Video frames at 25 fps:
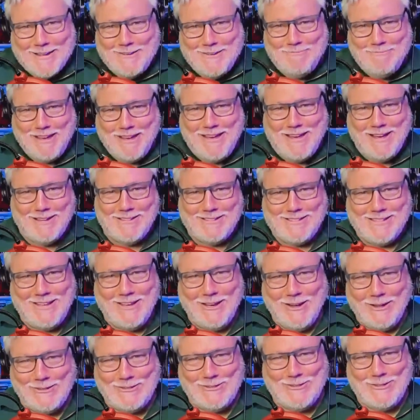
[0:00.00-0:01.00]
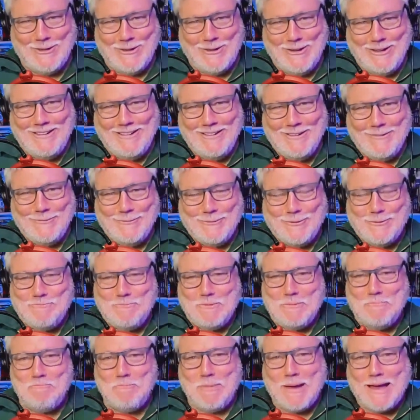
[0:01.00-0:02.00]
because the alternative would
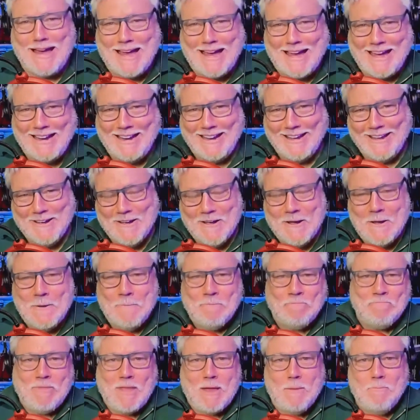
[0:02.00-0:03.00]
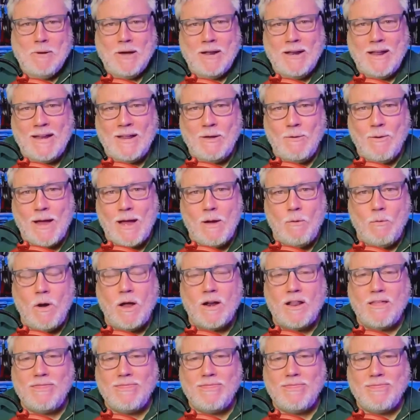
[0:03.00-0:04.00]
be bad. But anyway, I
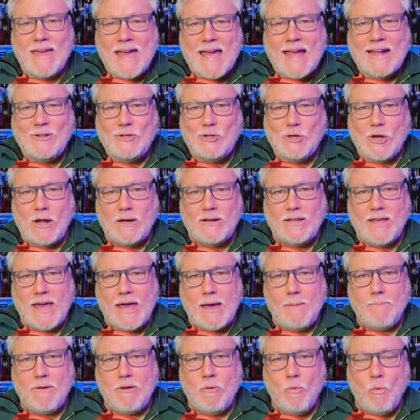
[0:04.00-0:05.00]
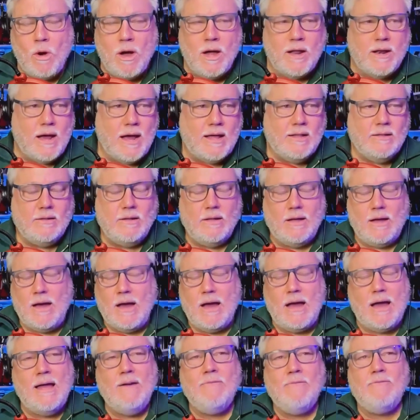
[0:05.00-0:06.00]
want to thank John Campia. One,
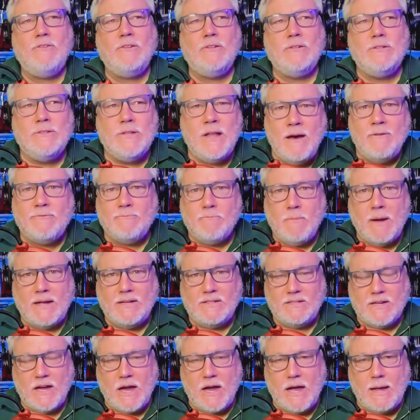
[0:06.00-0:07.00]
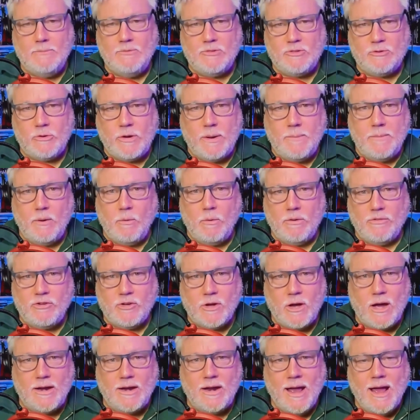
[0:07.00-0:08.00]
I have loved my time streaming with
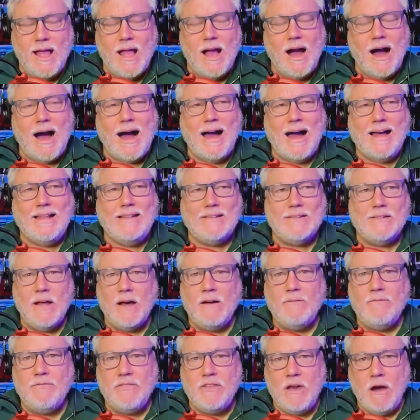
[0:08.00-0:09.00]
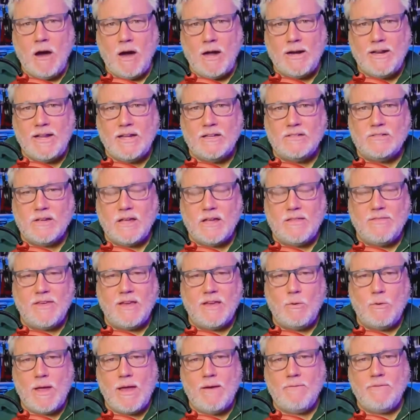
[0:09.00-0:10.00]
John. I love the audience. I think
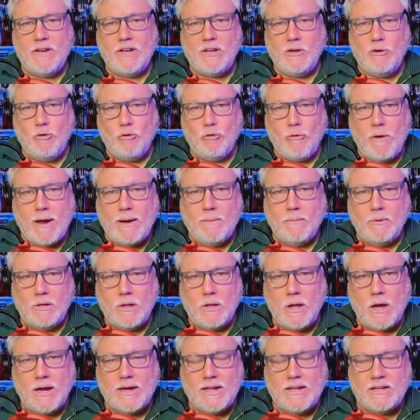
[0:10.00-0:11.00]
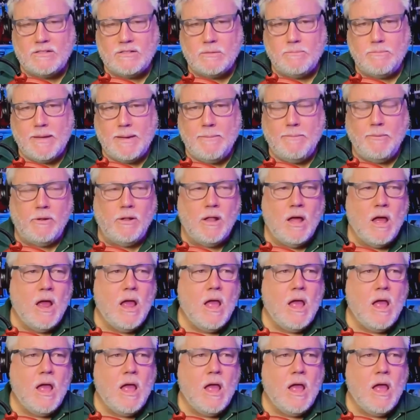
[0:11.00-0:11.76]
we have an incredible audience of people.